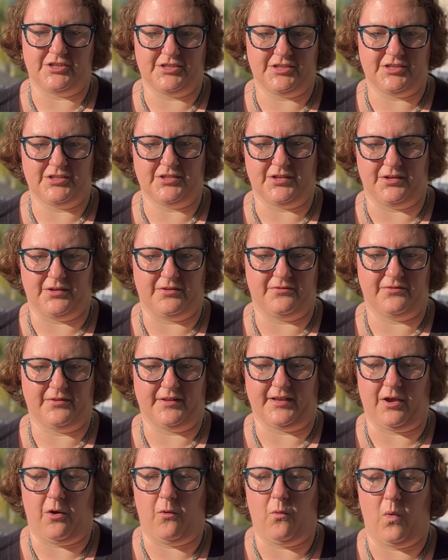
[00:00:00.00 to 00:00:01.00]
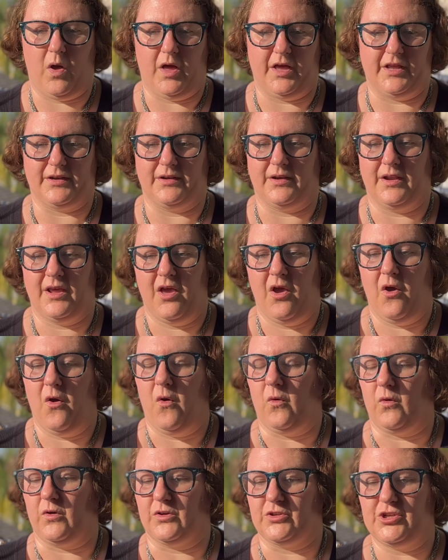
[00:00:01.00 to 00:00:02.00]
This is good for like a 1
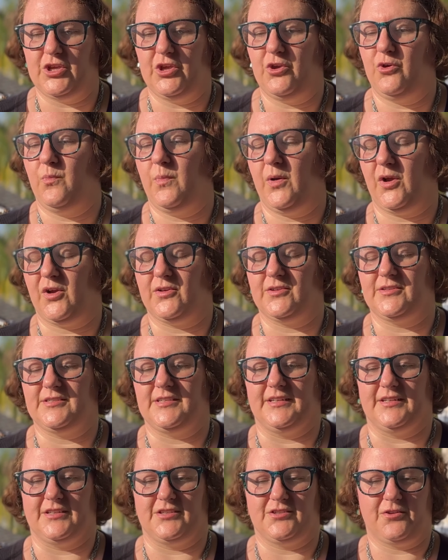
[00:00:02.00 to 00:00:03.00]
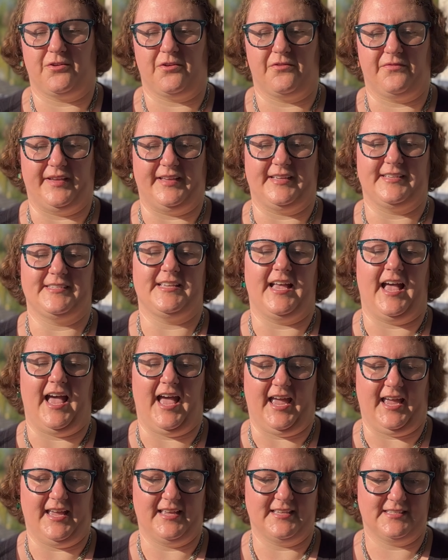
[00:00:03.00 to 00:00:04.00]
or 2 person serving
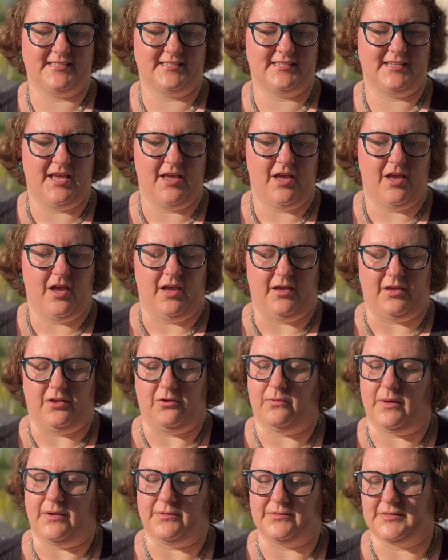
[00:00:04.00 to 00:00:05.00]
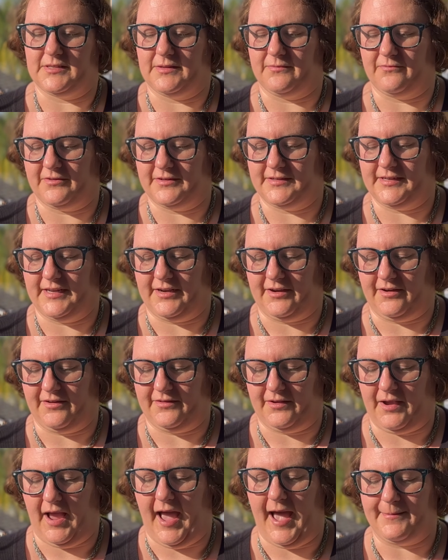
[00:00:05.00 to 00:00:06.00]
size. You roast them for dinner.
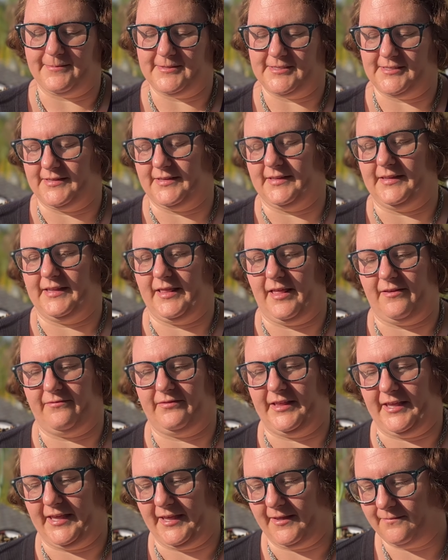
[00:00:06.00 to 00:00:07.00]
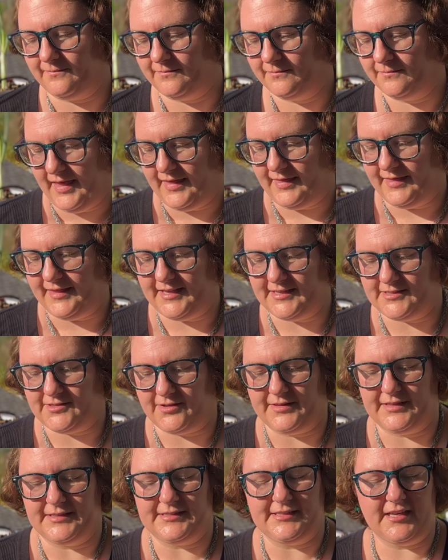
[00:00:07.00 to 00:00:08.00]
They're absolutely lovely. These
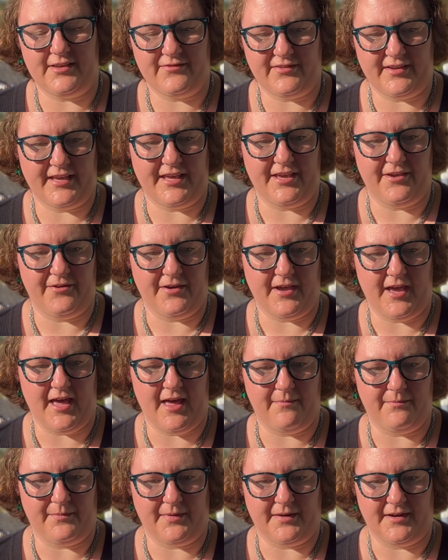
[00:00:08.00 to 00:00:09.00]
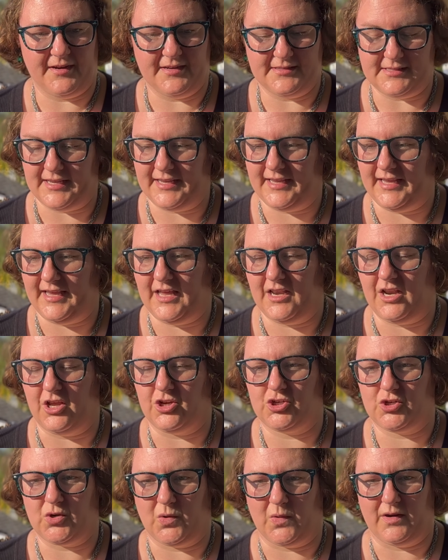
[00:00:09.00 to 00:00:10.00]
are the Diva cucumbers. Again, a
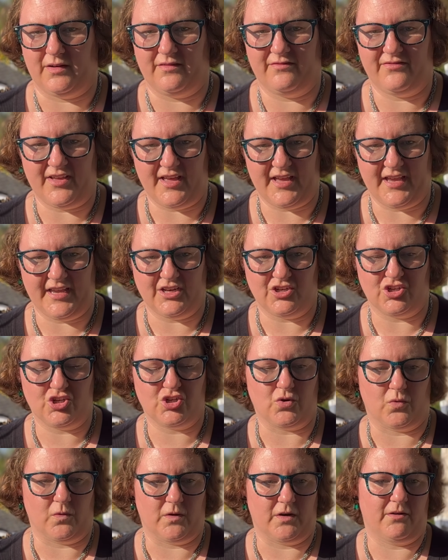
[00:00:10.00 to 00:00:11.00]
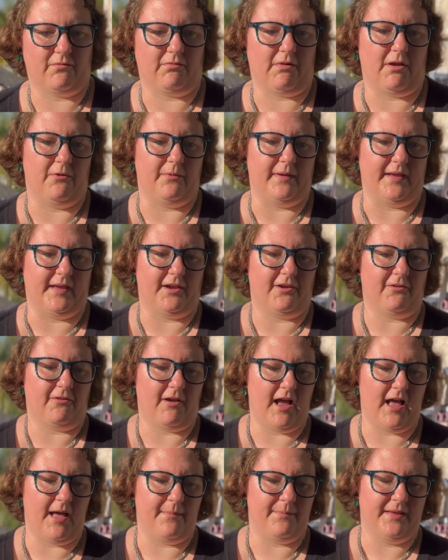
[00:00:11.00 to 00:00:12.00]
short vine, short growing
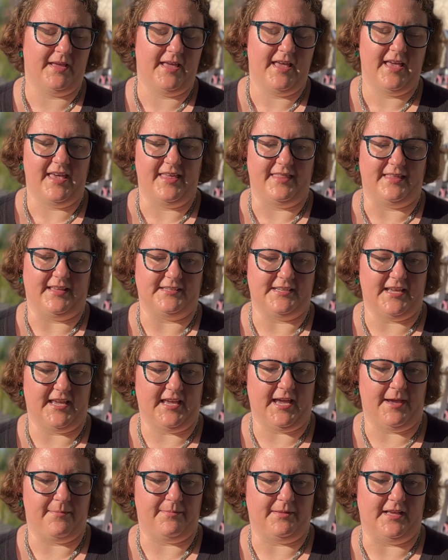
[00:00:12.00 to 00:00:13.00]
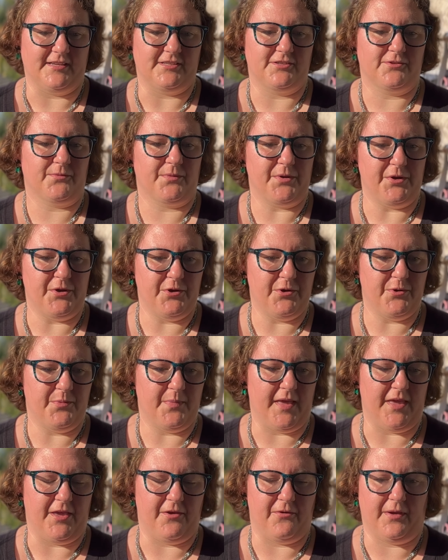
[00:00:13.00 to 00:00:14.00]
crop. They take up less room.
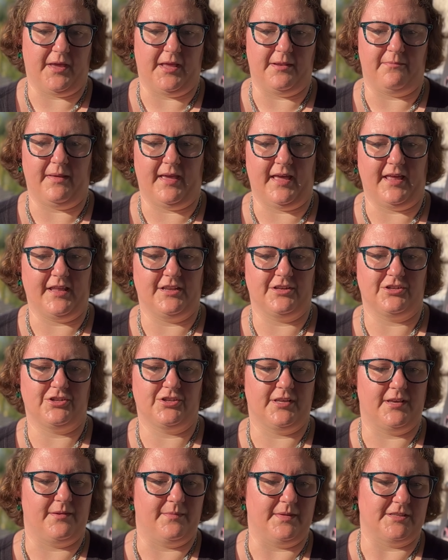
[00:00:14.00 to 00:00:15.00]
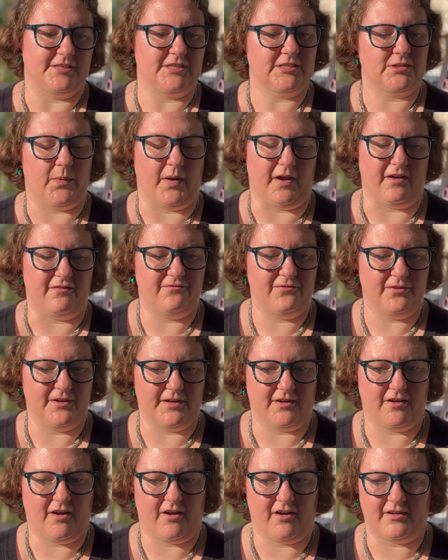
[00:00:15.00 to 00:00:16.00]
You can manage them in square
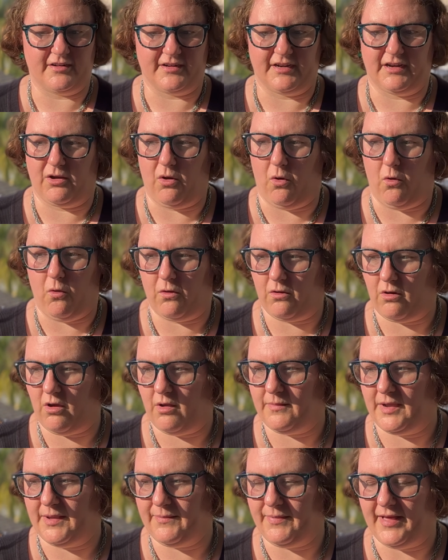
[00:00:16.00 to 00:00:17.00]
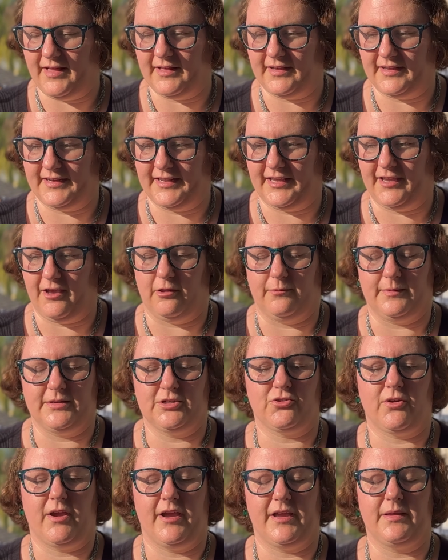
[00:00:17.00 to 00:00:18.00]
foot gardening or on my balcony. I'll be
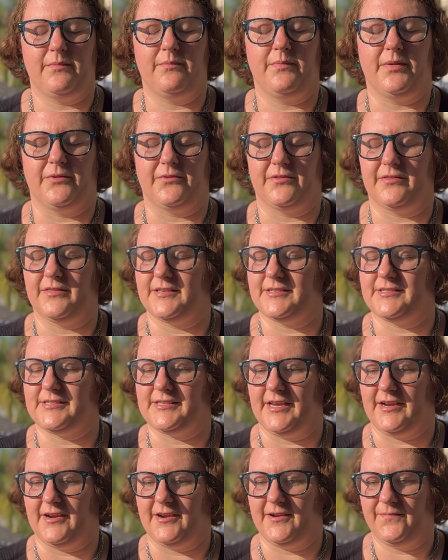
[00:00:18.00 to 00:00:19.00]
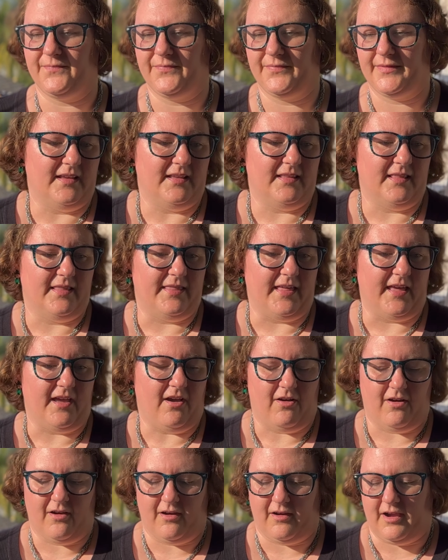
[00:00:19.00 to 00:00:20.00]
trying both this year. They
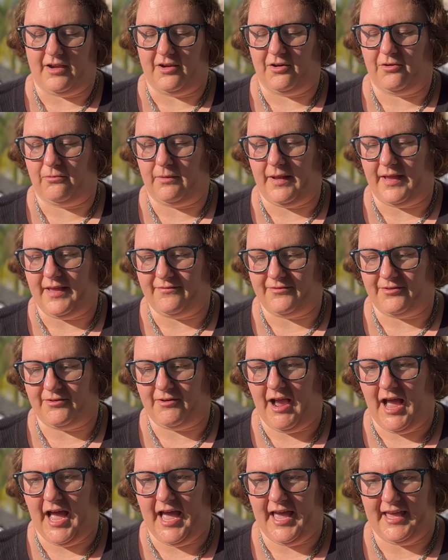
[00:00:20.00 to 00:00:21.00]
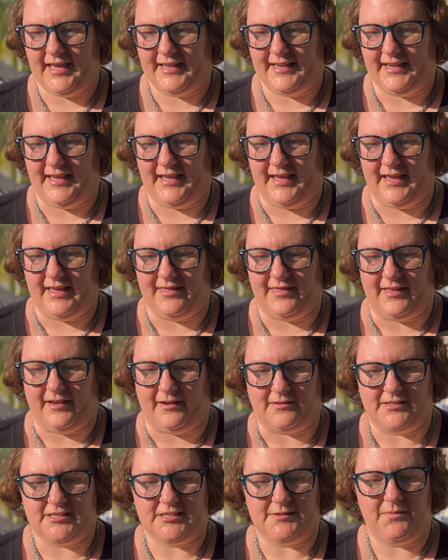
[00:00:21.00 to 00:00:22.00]
are a great variety.
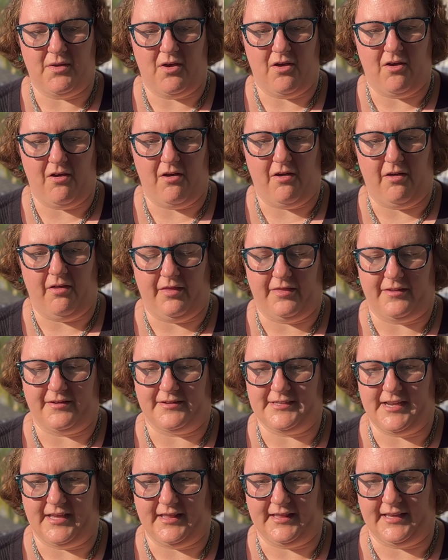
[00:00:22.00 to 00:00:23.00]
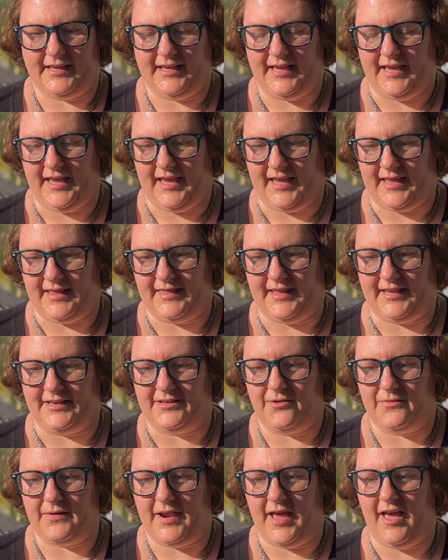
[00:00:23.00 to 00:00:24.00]
They're small, they're delicate, they
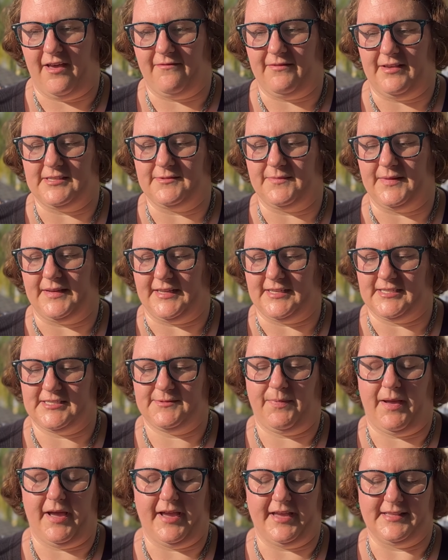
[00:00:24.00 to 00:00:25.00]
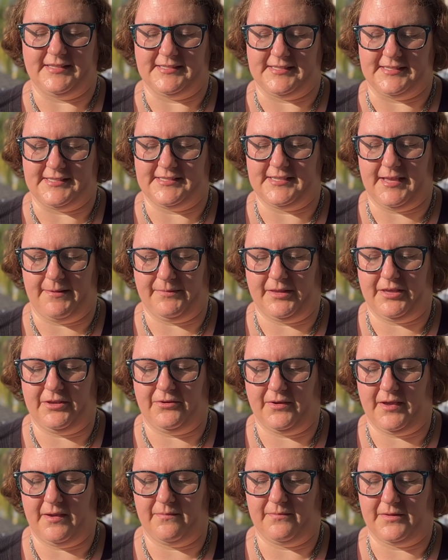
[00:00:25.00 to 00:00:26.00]
don't have as many spines as some
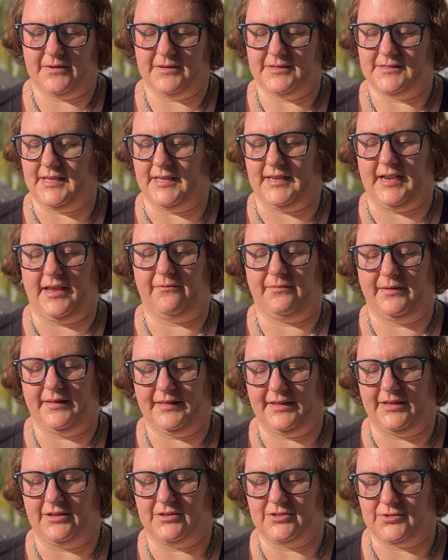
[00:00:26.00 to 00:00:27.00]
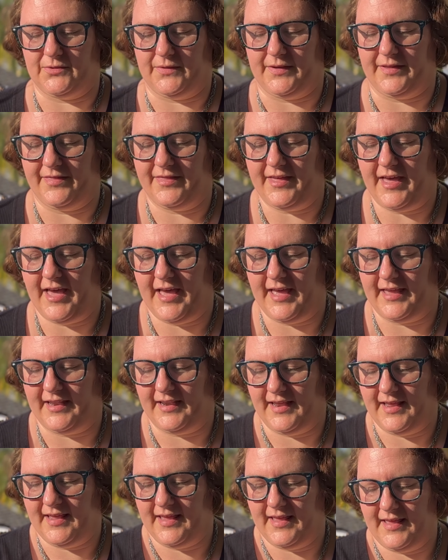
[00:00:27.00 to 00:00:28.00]
cucumbers, and I really enjoy that.
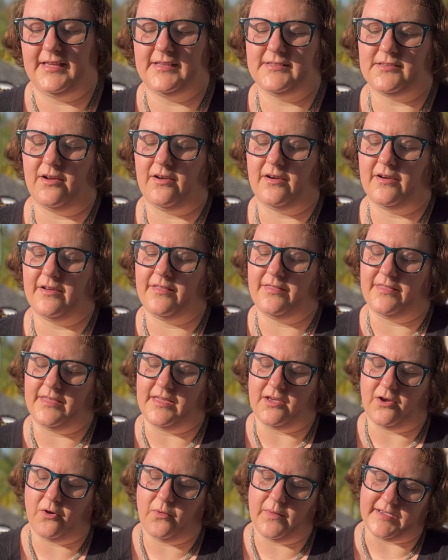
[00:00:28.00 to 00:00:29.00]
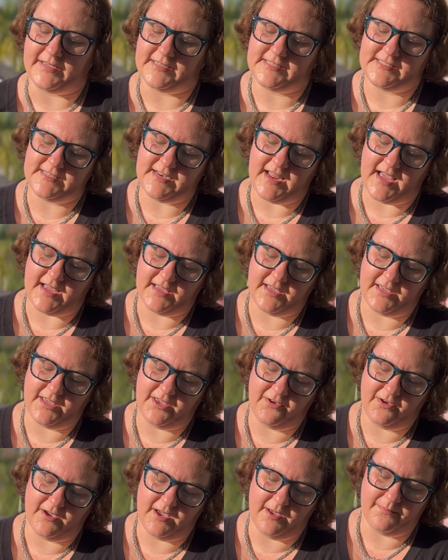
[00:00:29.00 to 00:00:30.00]
These are the quick snack
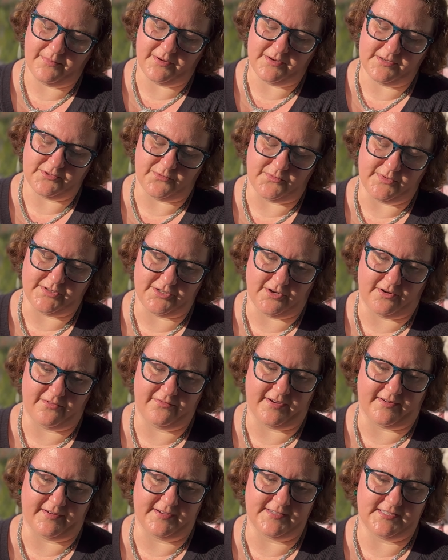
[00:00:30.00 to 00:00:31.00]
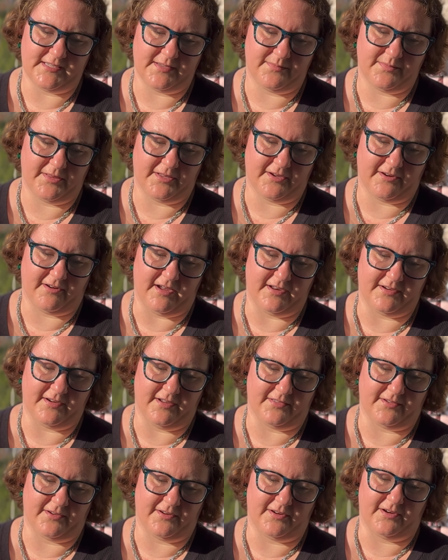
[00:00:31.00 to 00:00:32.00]
cucumbers, which are very similar,
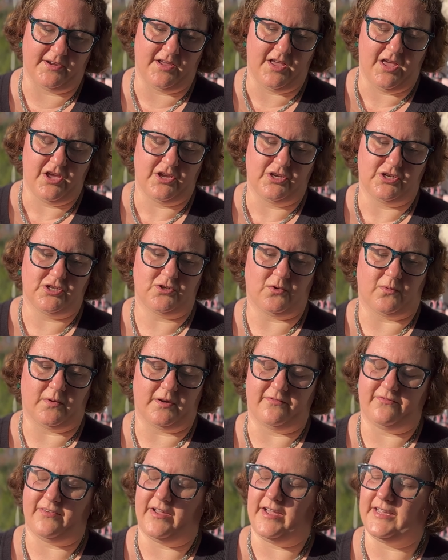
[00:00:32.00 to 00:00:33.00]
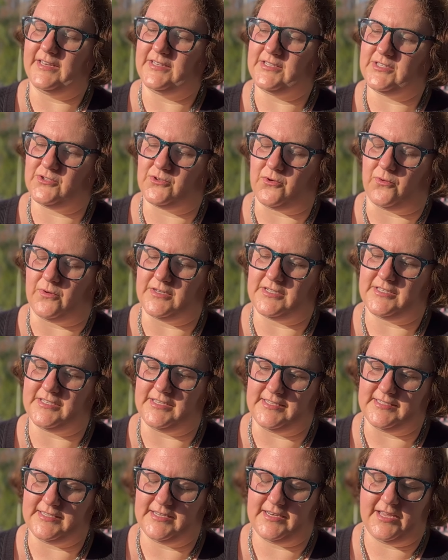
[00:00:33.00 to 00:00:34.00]
another short vine, short
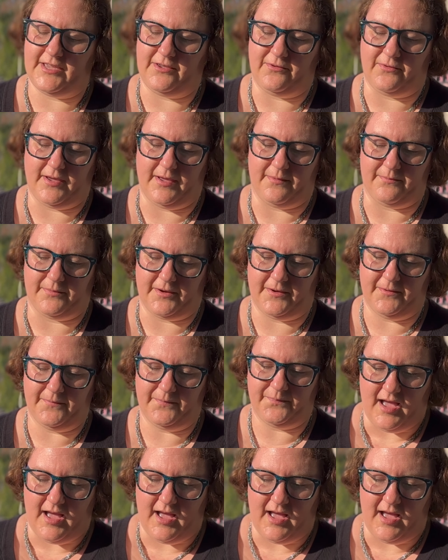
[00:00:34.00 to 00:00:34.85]
season cucumber.